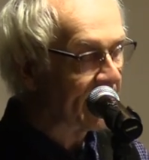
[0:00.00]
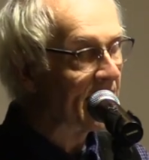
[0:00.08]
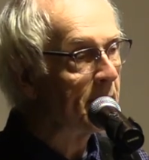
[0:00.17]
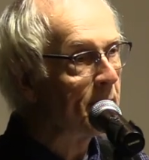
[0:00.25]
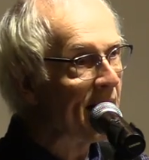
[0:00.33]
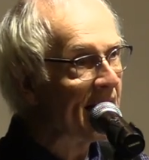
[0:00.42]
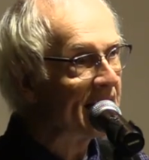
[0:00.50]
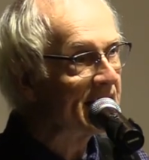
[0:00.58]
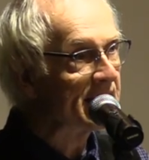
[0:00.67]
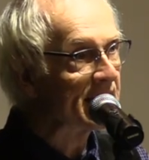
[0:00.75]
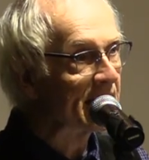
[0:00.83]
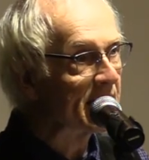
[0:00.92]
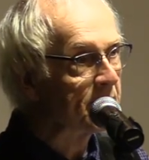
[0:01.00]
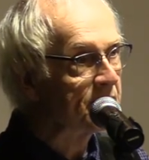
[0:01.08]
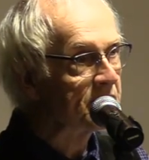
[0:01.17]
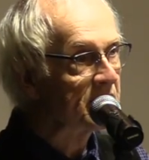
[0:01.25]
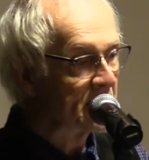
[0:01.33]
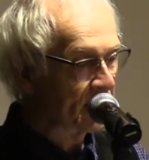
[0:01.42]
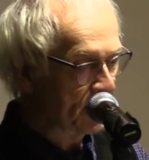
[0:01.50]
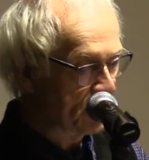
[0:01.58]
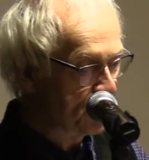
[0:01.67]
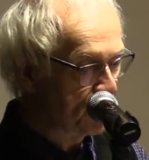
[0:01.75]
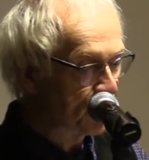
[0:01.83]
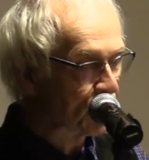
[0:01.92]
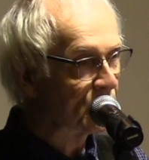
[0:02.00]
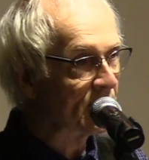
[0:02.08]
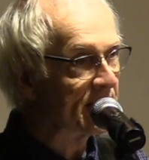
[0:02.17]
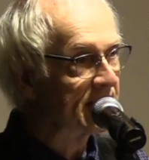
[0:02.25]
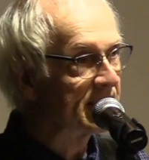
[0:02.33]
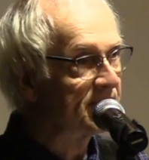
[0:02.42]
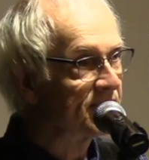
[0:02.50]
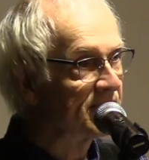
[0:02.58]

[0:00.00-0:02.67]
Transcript: abiding, enduring,